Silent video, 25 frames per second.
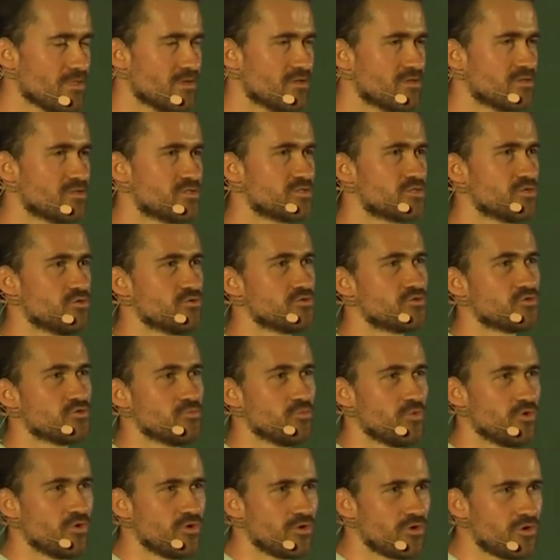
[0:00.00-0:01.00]
So
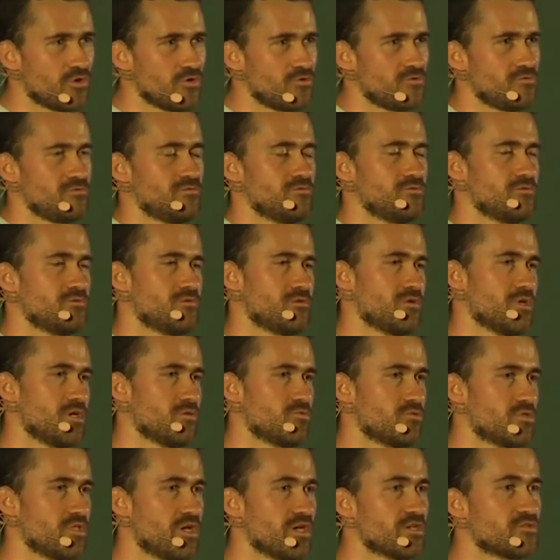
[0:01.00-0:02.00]
tomorrow, I would
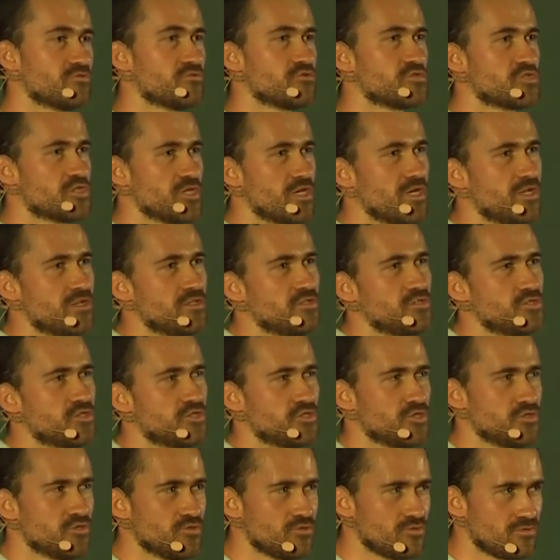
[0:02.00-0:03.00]
like to challenge
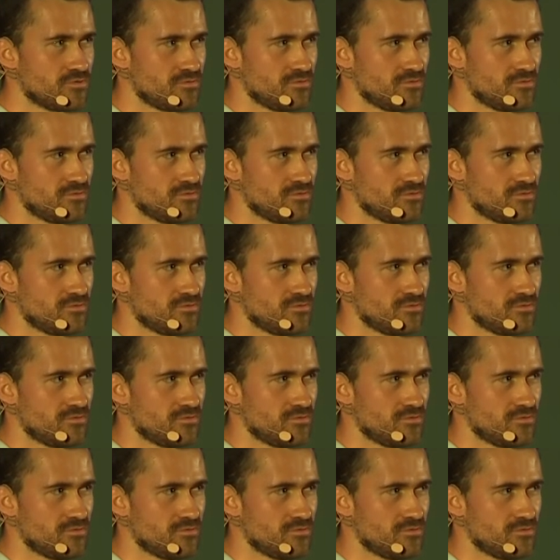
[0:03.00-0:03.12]
you,